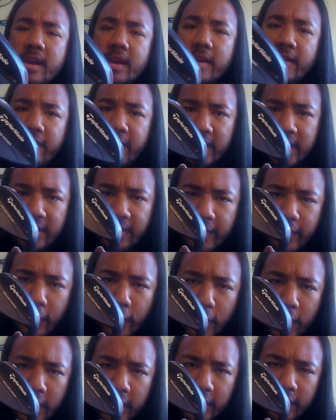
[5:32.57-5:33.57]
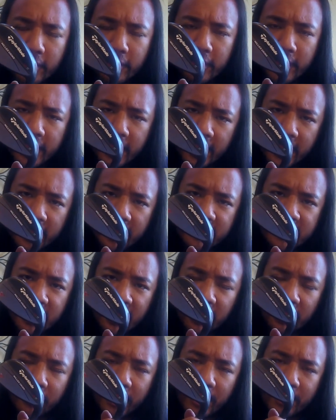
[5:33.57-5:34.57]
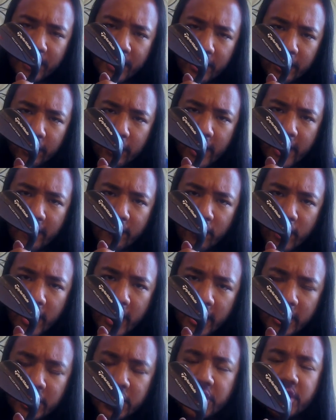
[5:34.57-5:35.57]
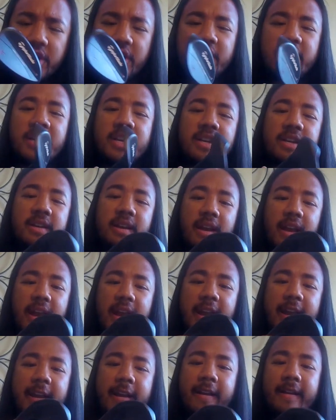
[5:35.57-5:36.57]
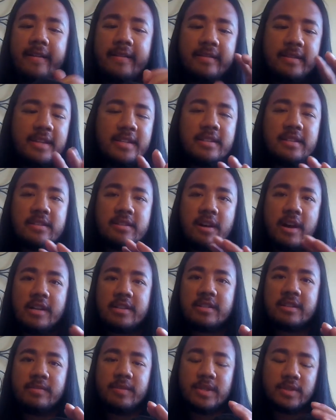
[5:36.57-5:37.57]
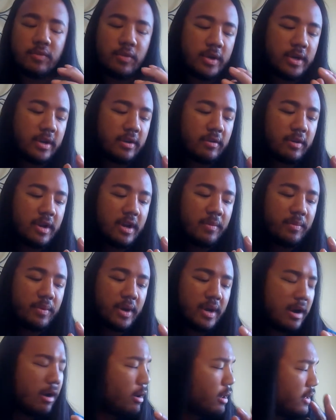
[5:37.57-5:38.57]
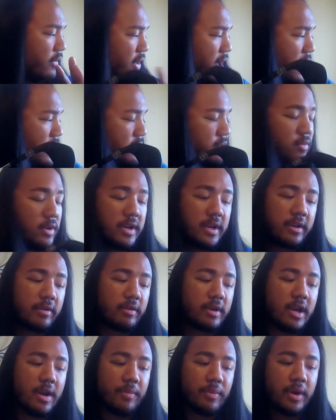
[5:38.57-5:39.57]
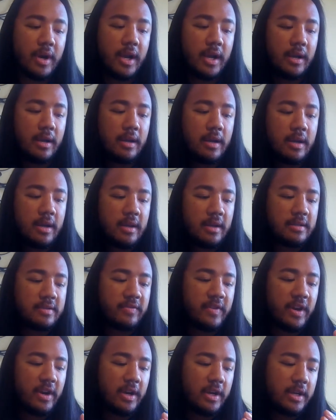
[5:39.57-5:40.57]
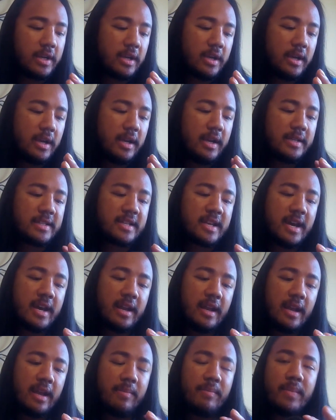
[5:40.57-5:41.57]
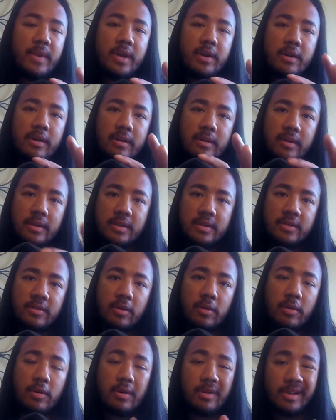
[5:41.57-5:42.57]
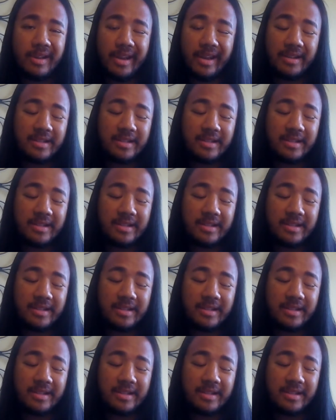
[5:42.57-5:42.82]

54 degree Taylormade mill grind wedge, and this is awesome. It's 1 degree upright. All of that is 1 degree upright. It's very good. It's got a milled sole.